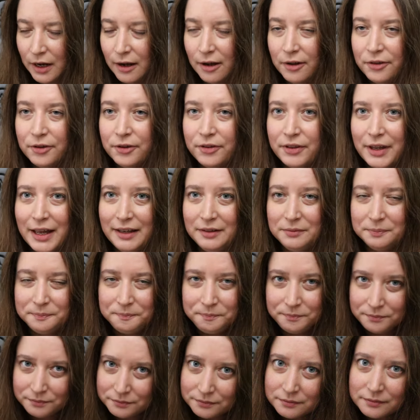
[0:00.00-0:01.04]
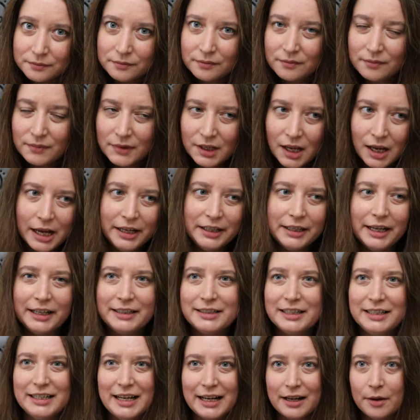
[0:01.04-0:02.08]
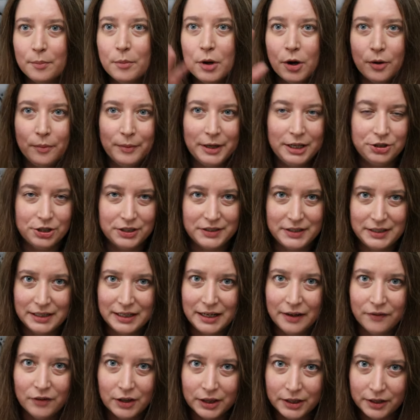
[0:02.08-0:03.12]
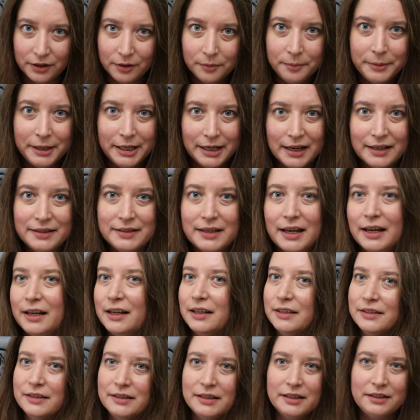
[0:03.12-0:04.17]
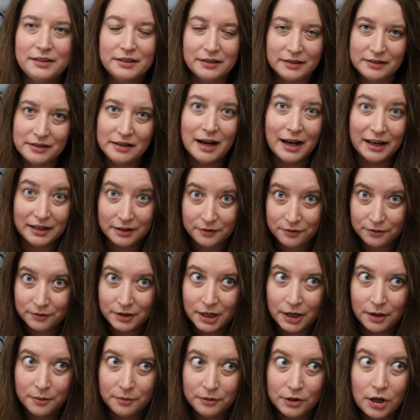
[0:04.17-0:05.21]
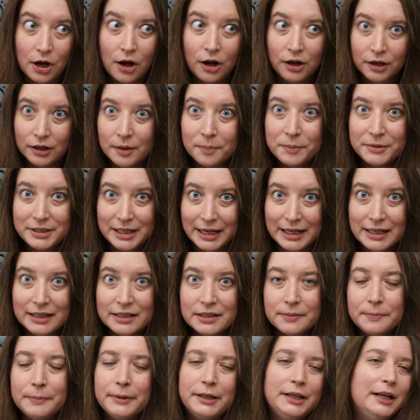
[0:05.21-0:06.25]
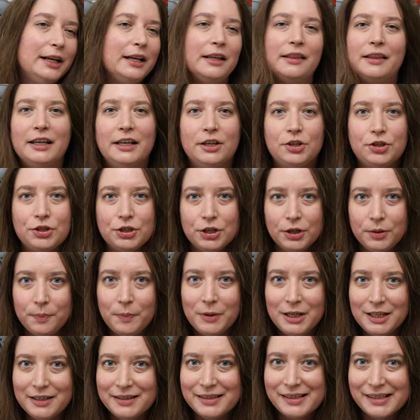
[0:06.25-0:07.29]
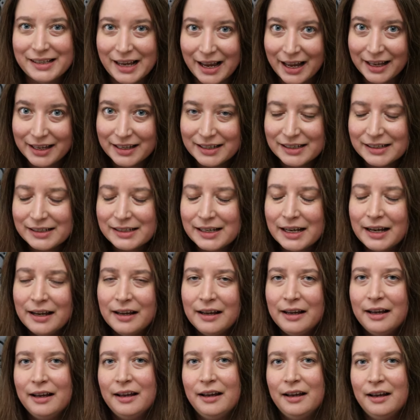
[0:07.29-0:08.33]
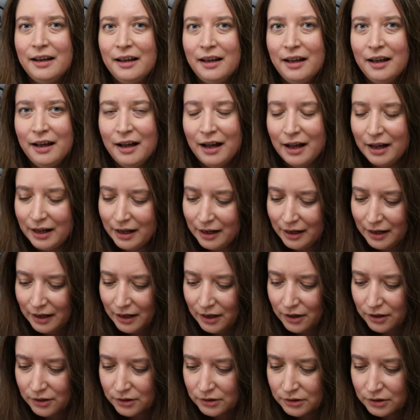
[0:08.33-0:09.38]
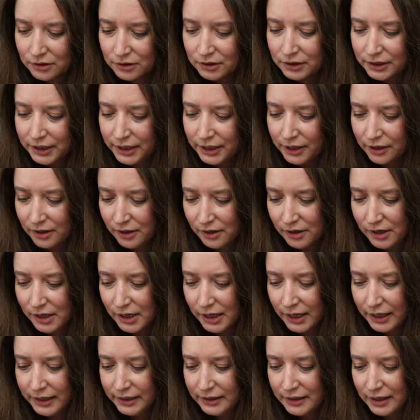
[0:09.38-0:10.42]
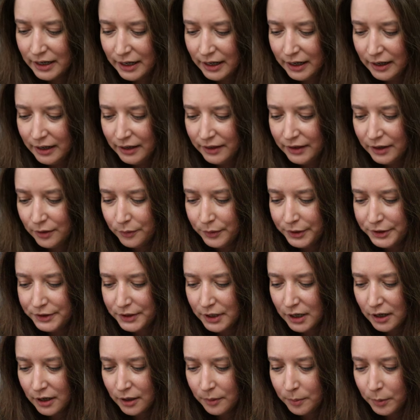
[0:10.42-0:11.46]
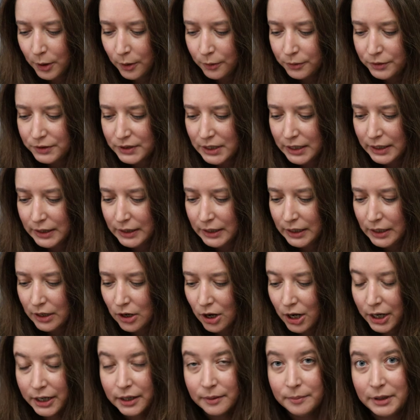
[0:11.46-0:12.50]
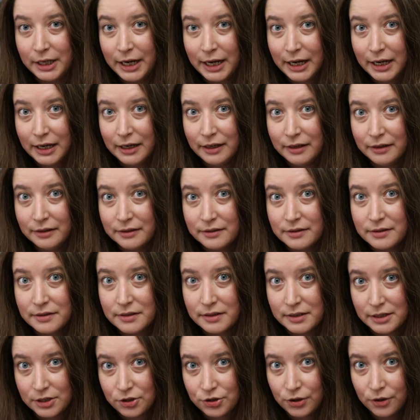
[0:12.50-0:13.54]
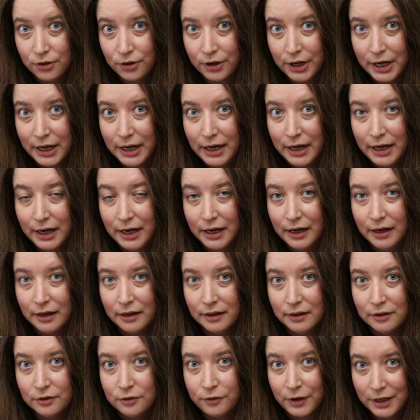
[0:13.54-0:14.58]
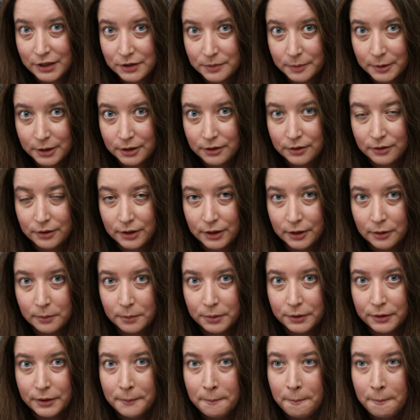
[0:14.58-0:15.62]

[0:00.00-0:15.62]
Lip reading: other than I'd like to take a moment just to give a little PSA, because this is not a long update, but I think it should be said. Earlier on, there was a post in the Autumn Lane Stitchery Facebook group.